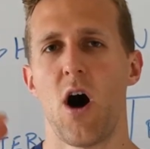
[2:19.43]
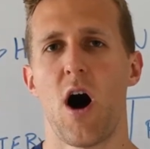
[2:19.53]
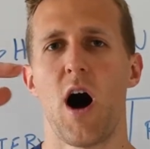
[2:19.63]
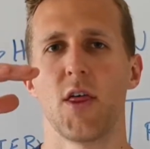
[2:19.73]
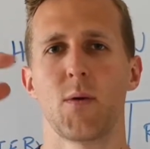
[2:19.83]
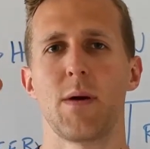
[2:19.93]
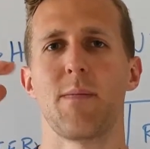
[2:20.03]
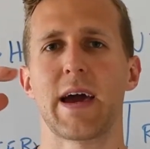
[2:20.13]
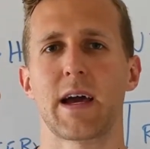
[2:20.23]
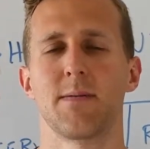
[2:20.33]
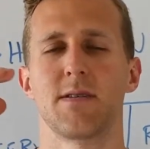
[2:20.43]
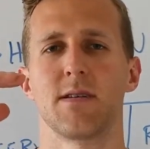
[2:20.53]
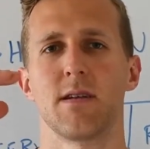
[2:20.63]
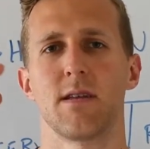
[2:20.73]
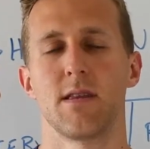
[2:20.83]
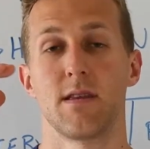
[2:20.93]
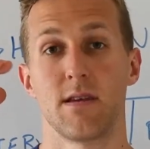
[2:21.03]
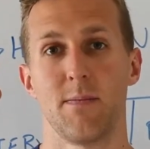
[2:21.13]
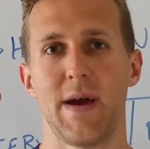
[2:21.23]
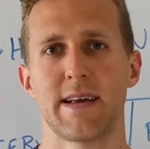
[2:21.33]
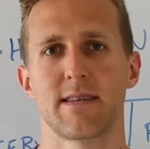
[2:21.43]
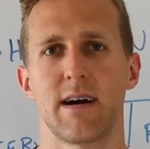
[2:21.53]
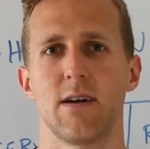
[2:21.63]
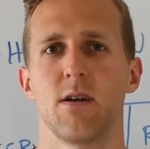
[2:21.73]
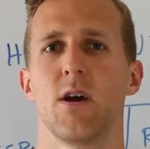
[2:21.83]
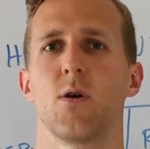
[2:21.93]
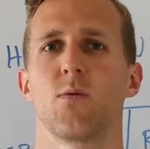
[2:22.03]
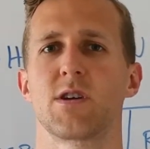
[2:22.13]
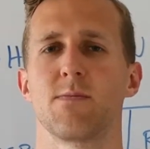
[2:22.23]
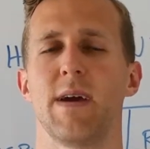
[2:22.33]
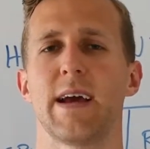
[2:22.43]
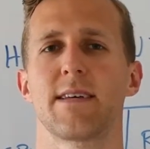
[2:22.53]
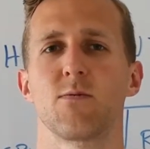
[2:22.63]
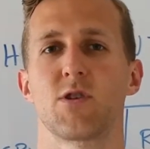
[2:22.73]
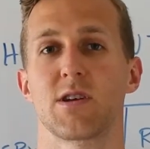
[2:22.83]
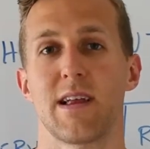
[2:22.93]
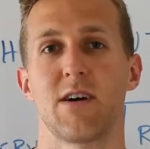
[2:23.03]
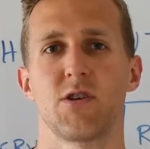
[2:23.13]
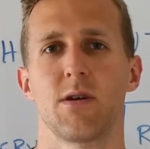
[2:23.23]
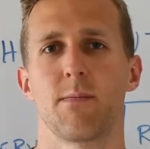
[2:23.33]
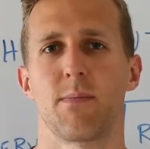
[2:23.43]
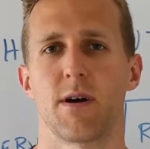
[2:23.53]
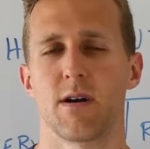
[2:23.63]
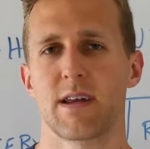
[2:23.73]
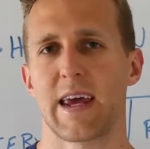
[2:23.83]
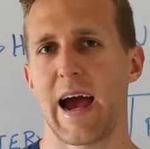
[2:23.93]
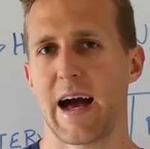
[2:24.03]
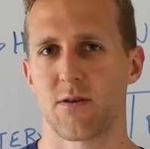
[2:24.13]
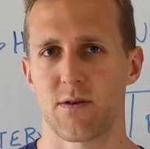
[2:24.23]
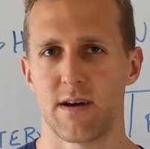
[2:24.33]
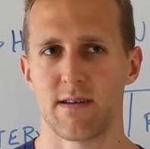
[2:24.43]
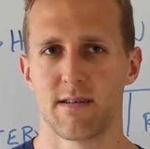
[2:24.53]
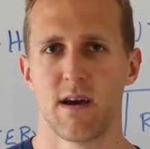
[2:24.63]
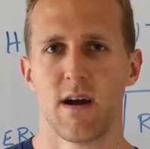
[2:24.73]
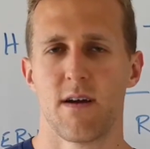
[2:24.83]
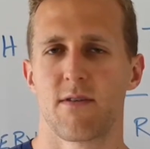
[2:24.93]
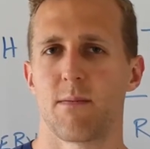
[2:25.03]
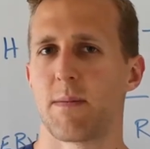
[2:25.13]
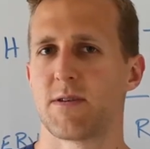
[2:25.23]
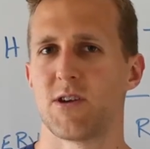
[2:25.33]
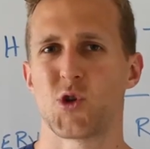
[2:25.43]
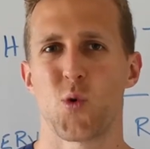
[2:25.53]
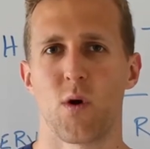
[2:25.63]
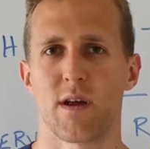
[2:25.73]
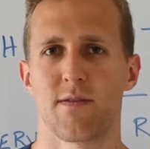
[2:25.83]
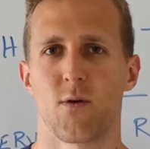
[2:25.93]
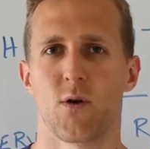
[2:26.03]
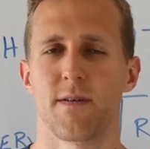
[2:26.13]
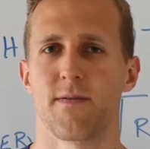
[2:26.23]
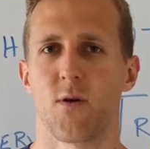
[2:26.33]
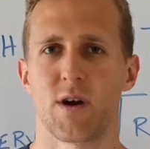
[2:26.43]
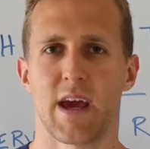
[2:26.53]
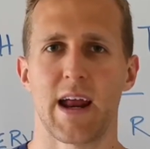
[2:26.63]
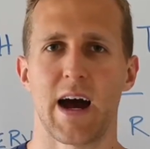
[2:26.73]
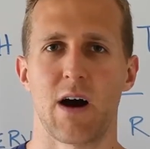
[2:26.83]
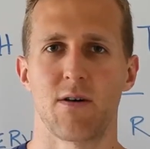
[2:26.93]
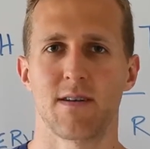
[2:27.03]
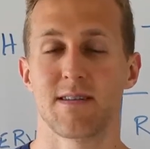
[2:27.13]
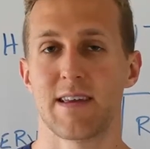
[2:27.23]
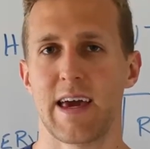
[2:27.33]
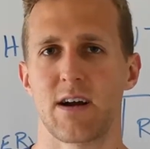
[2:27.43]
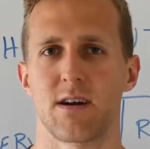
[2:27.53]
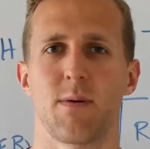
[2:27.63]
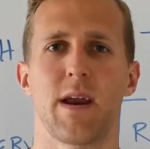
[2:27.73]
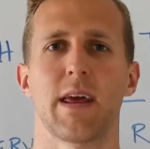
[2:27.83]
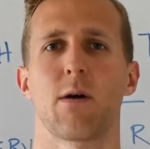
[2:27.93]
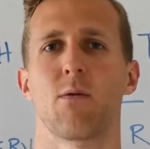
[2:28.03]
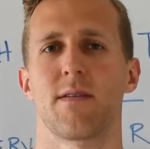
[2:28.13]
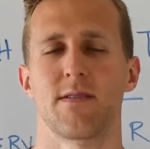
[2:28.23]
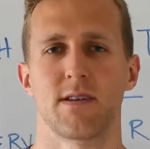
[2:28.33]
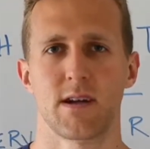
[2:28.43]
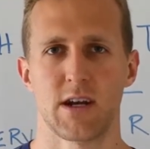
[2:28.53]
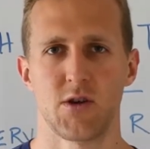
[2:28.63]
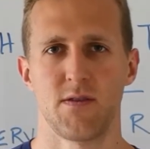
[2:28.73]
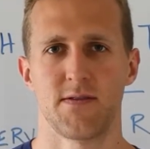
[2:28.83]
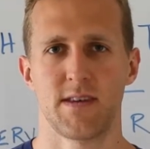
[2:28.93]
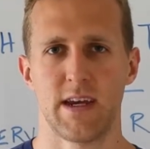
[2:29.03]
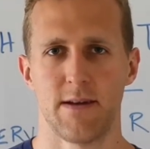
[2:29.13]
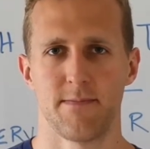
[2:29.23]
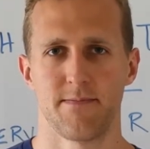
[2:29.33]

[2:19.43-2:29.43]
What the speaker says: all the way back up to the baseline, which allows you to burn calories from up to 24 to 48 hours later, depending on whatever studies you've seen.